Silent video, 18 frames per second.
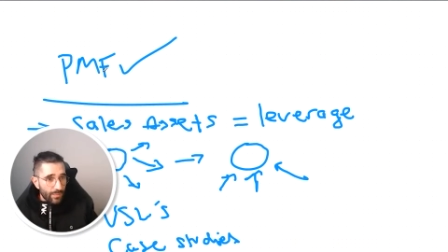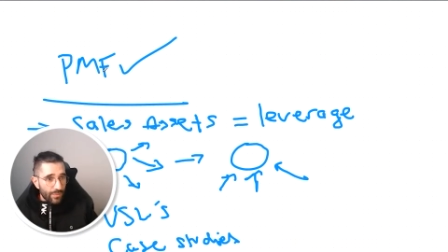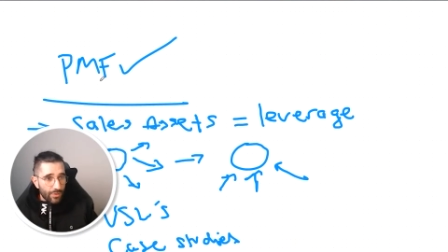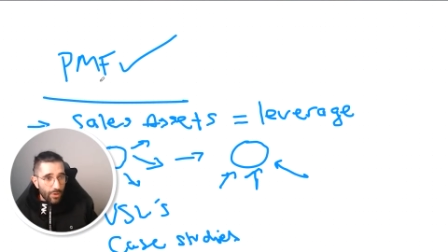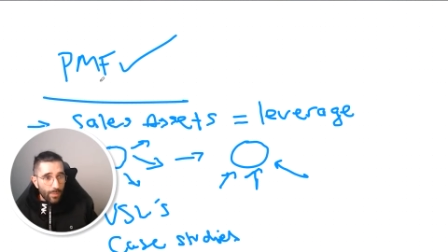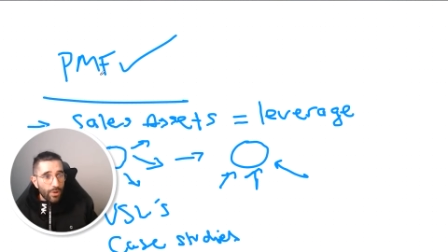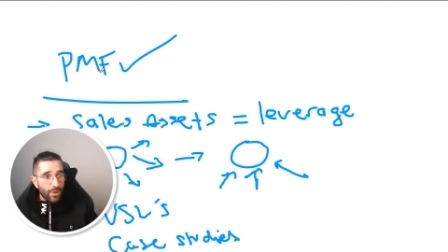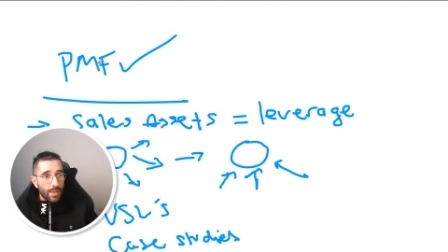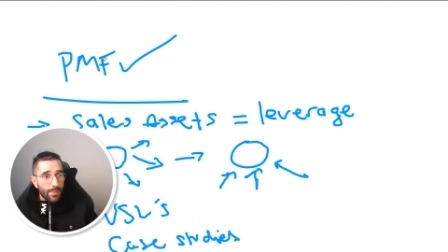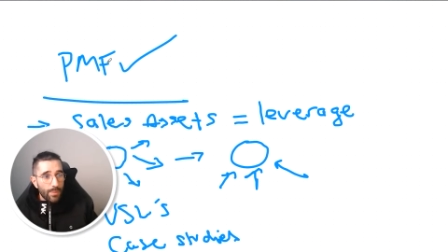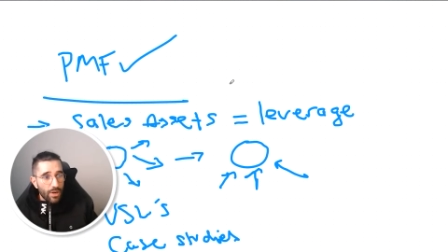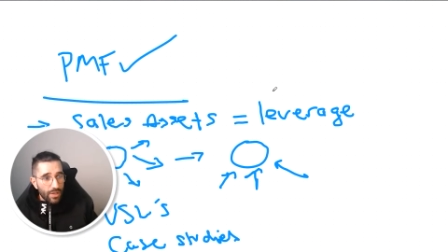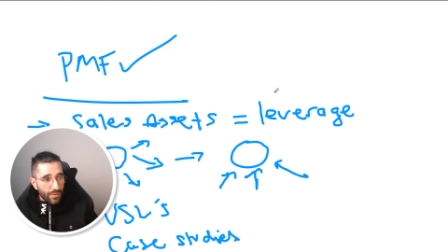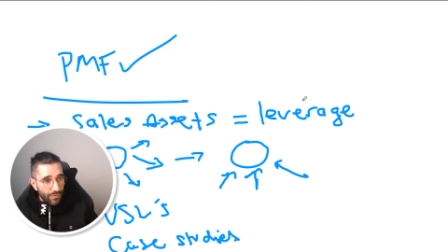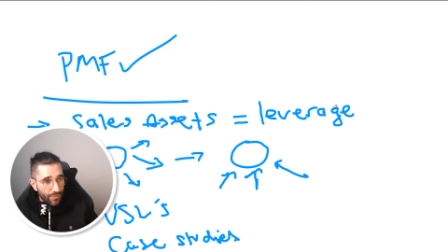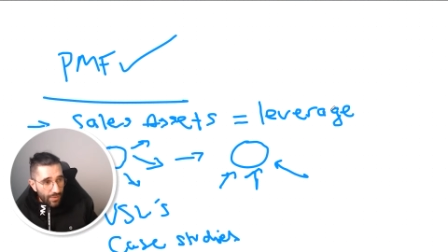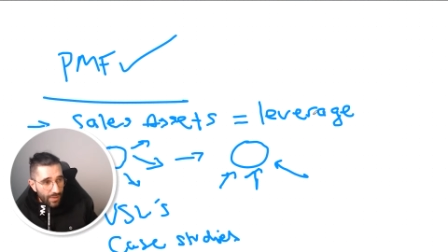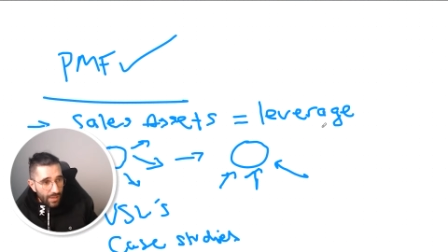you've got product
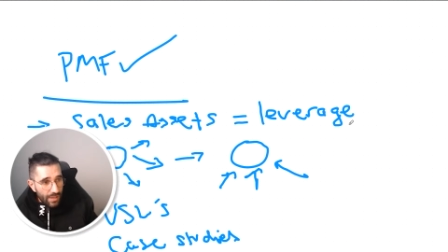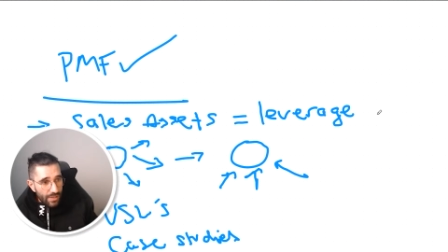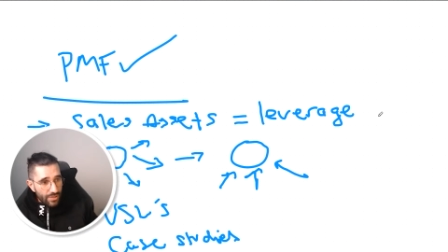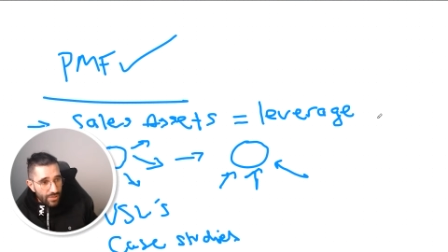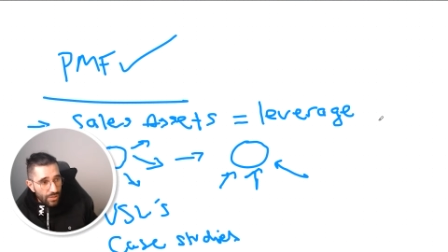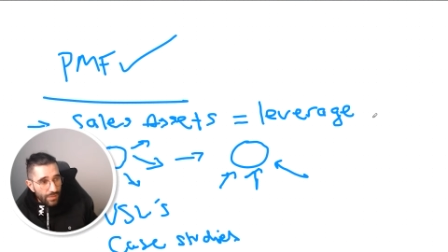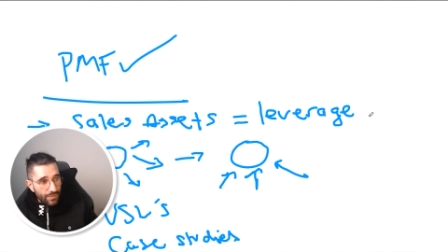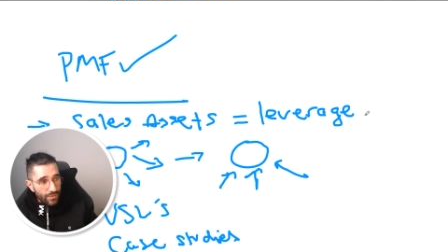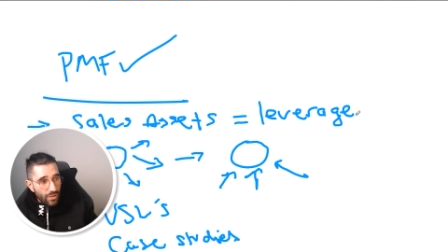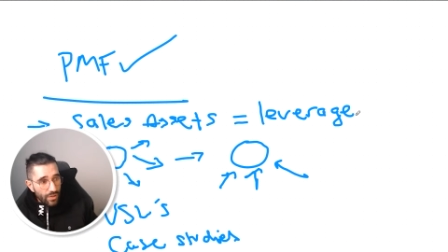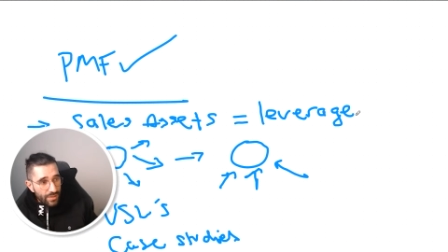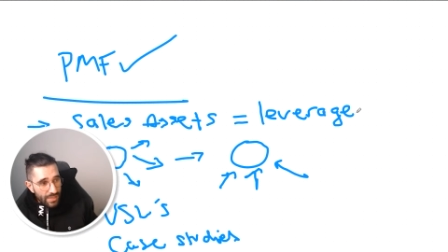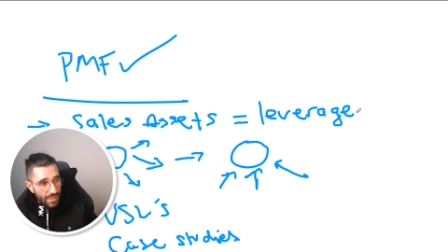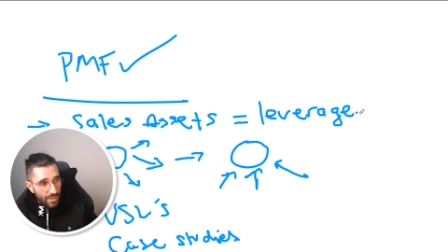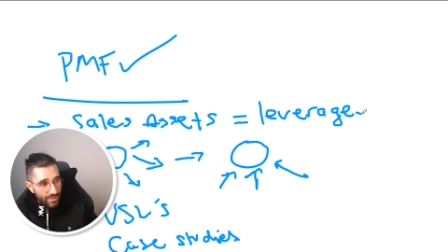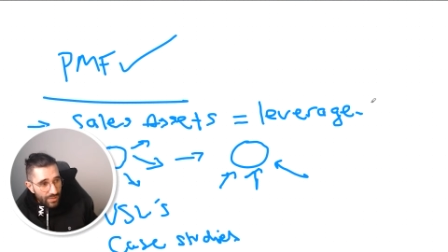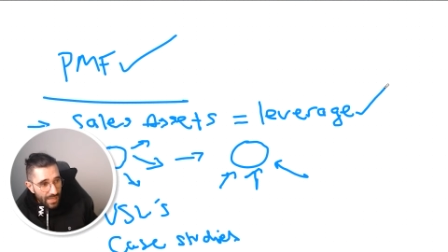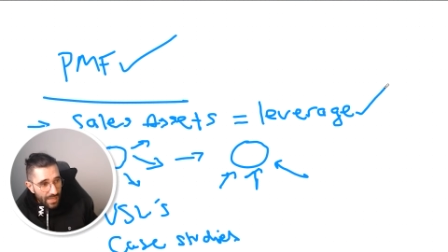market fit, so you've got
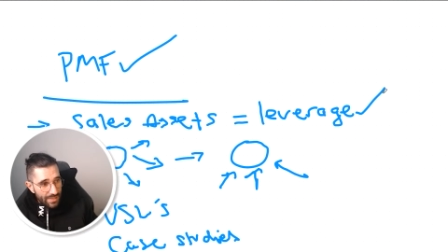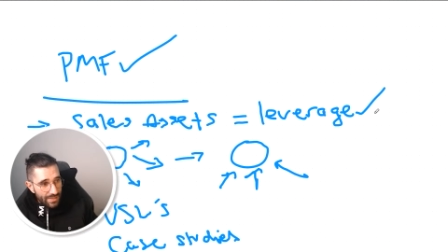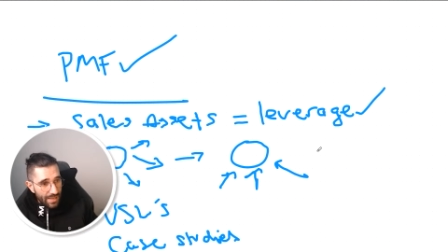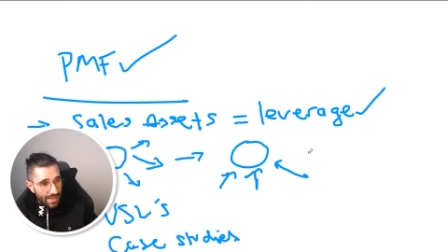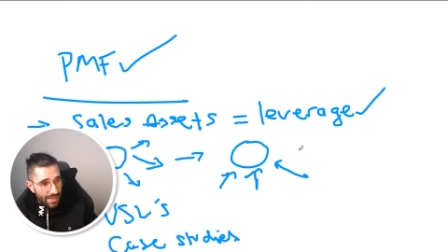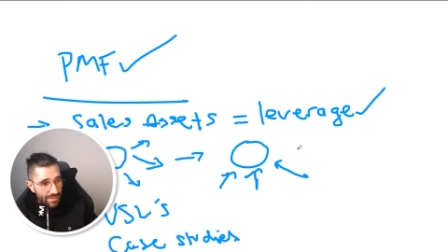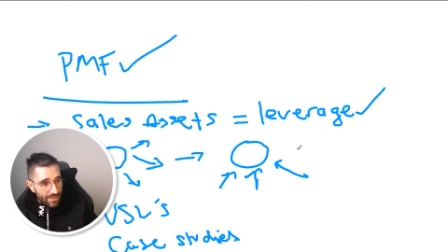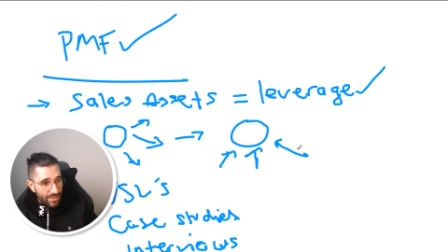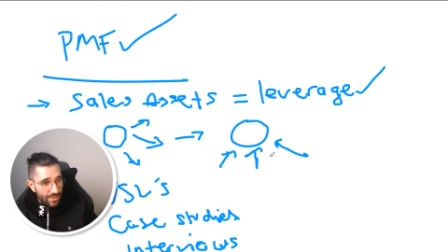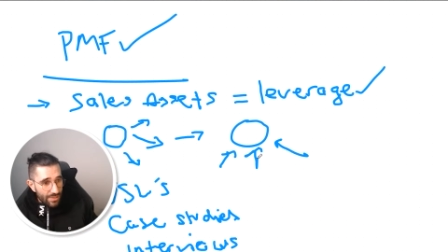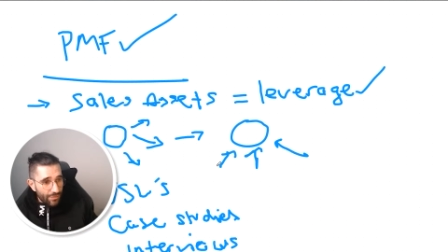sales assets,